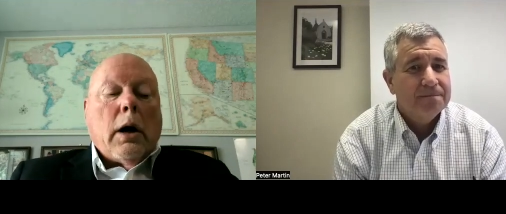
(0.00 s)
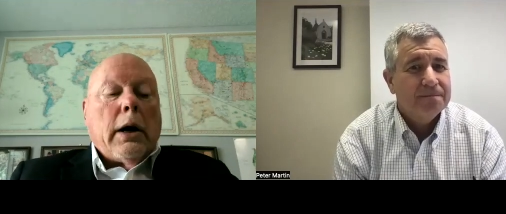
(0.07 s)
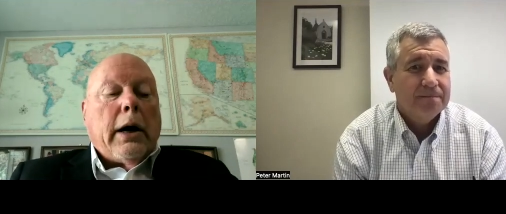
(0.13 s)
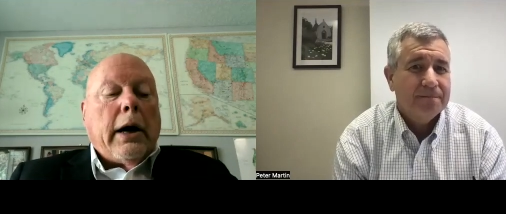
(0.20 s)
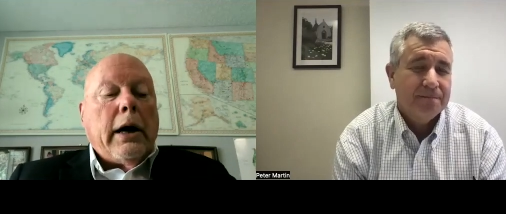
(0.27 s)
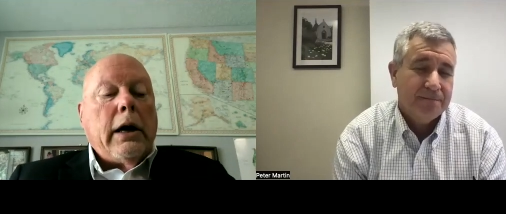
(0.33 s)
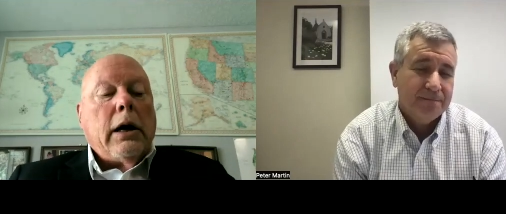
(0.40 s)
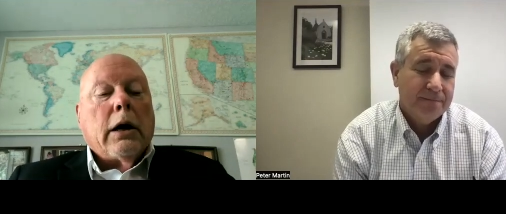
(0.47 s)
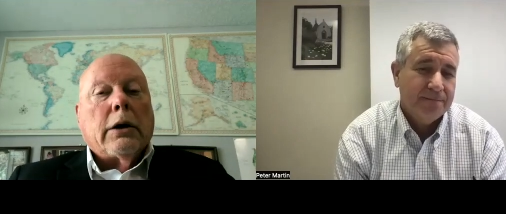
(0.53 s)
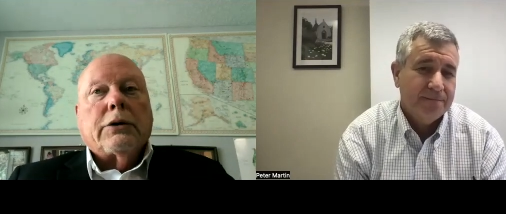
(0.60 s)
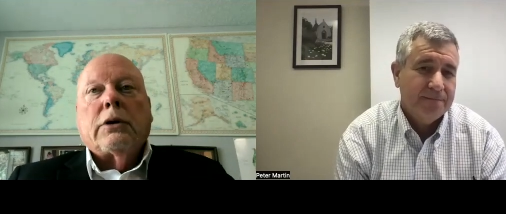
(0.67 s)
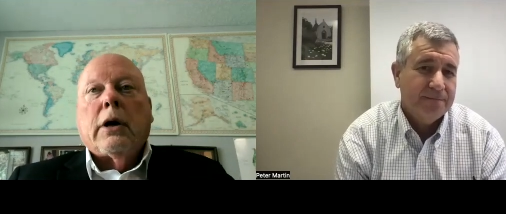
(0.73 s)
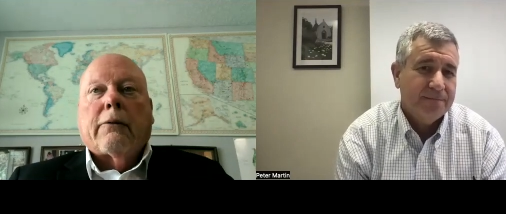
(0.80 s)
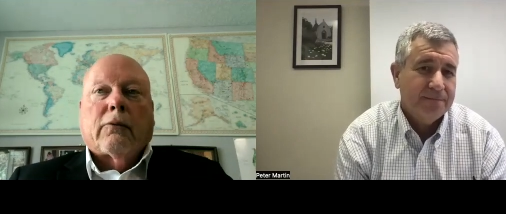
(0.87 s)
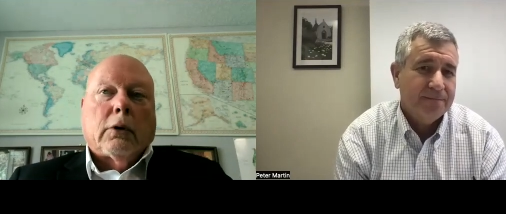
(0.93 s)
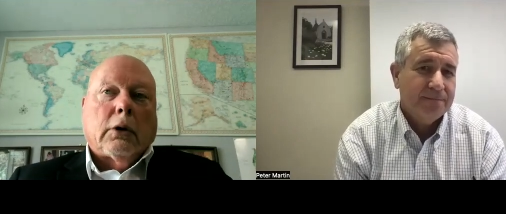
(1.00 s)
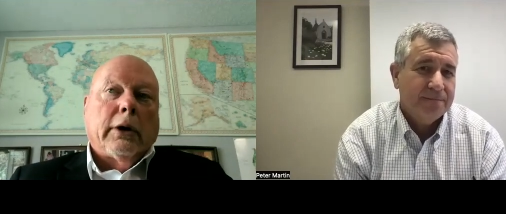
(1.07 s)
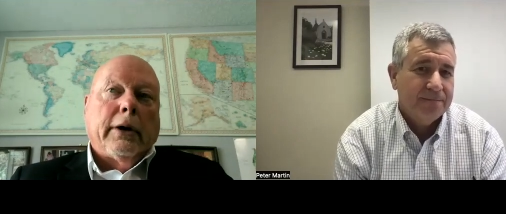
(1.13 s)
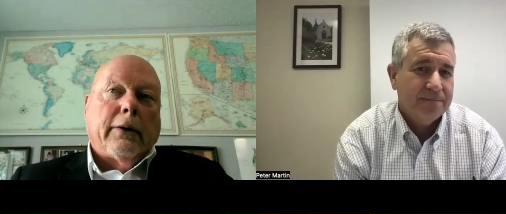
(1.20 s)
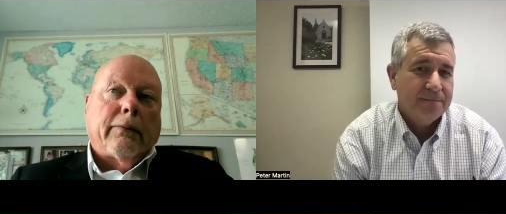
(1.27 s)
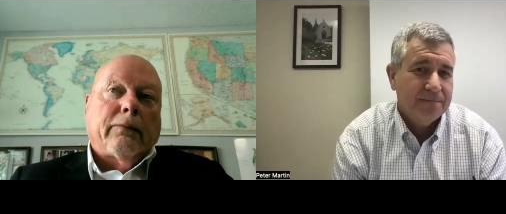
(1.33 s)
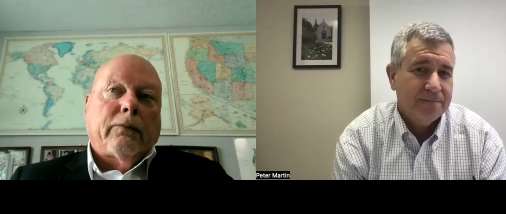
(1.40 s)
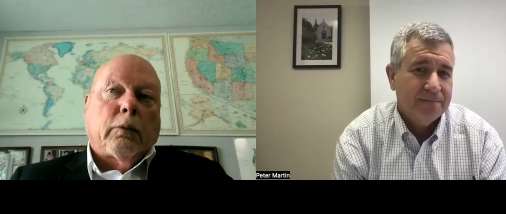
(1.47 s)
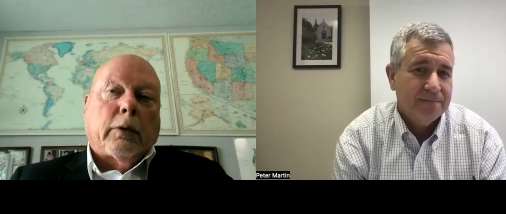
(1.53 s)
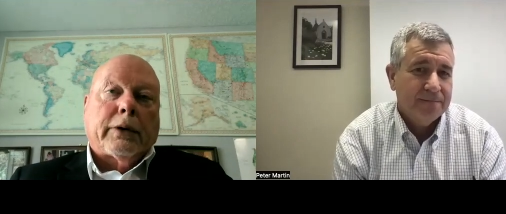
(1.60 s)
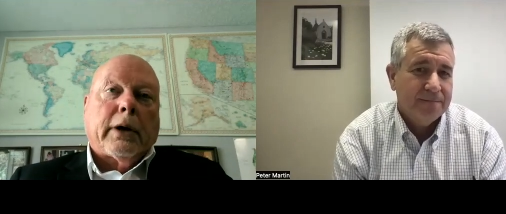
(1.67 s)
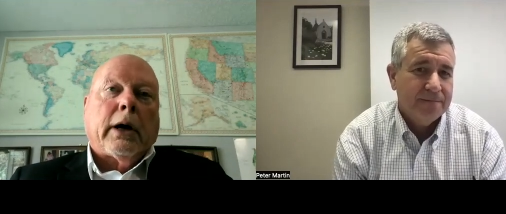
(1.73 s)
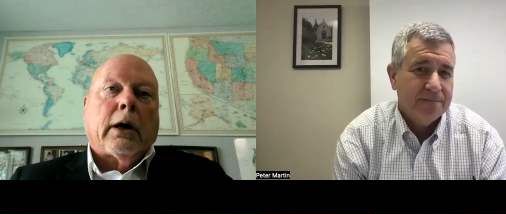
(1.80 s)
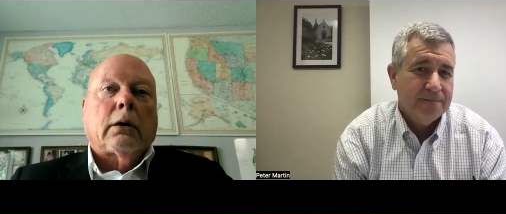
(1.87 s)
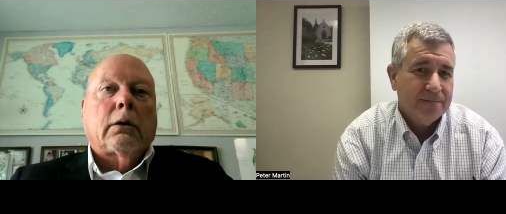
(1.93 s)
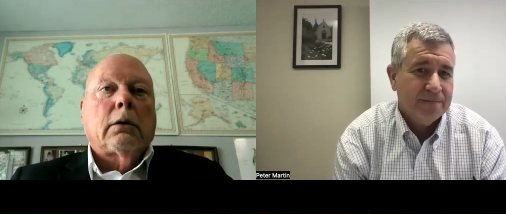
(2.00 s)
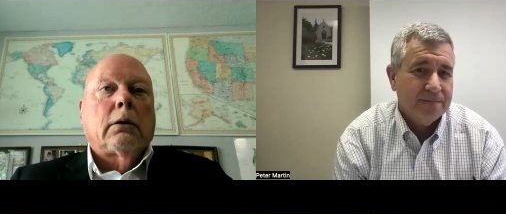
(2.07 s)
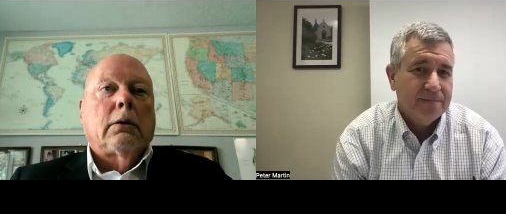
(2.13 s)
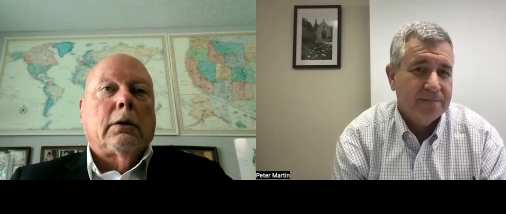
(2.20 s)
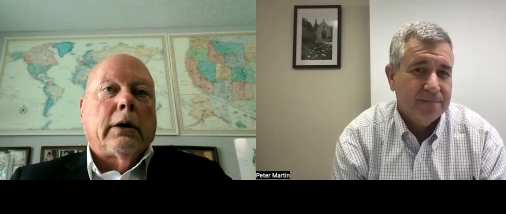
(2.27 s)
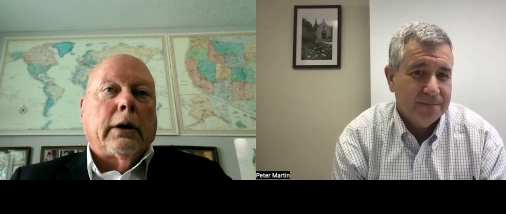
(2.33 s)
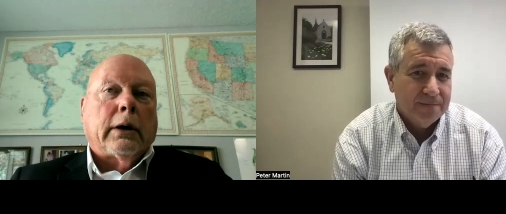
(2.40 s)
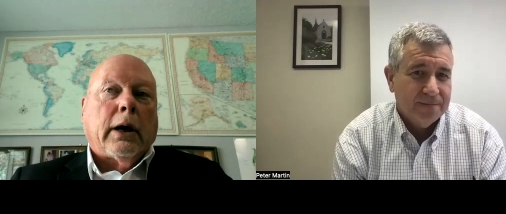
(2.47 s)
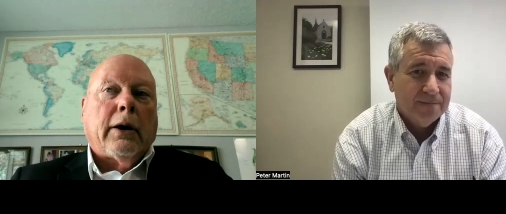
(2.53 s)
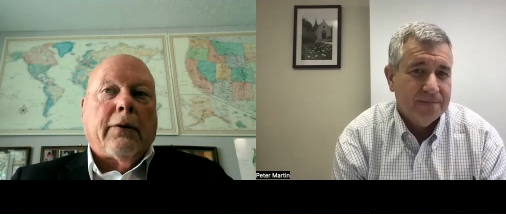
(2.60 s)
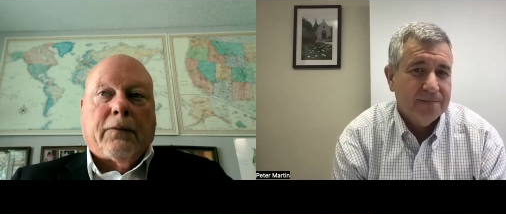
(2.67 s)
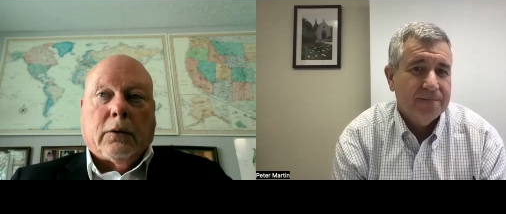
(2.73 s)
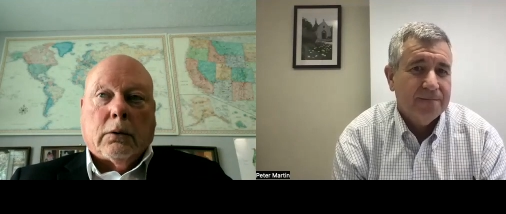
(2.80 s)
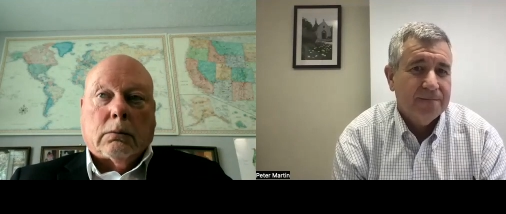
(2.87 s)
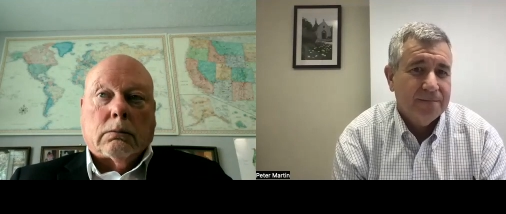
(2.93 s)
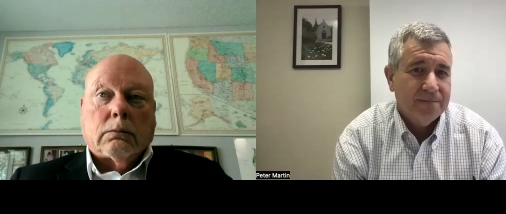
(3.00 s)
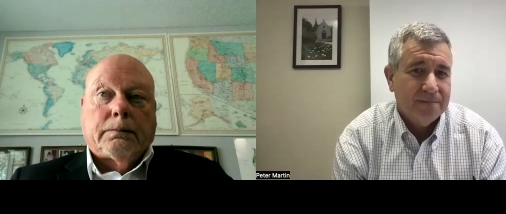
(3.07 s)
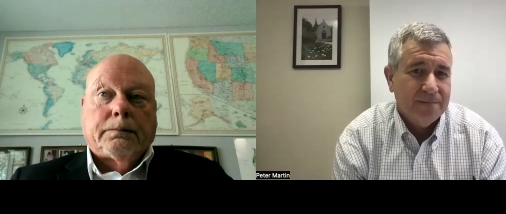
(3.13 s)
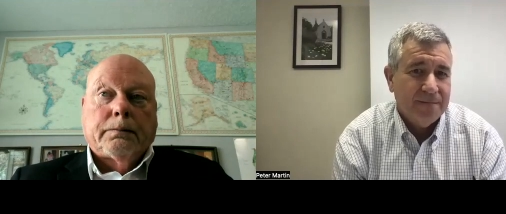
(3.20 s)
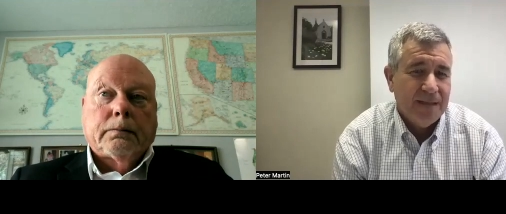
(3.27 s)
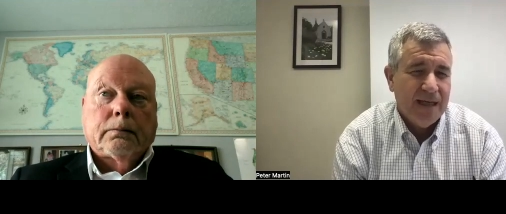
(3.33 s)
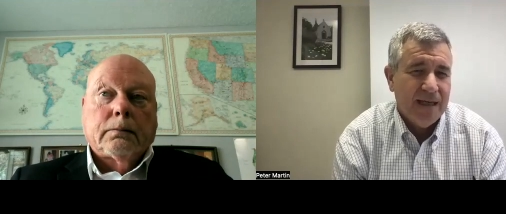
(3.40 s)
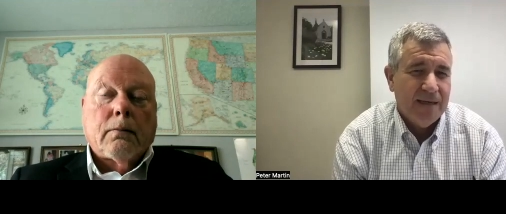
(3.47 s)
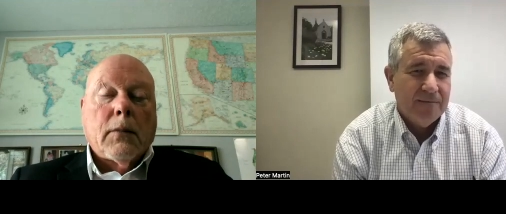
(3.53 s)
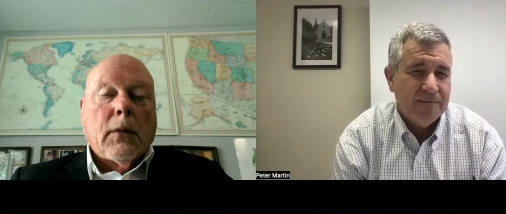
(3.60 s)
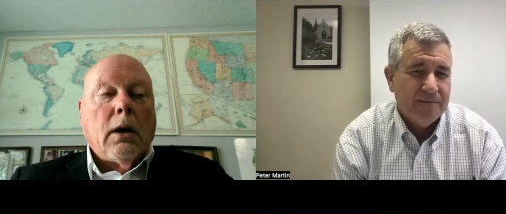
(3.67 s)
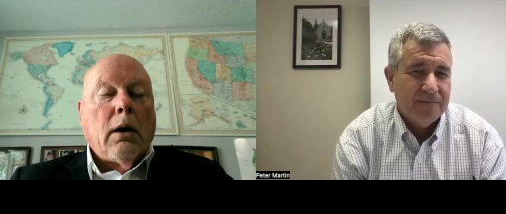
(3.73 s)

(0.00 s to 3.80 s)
Speaker 1: He has never lived without an iPhone. Yeah.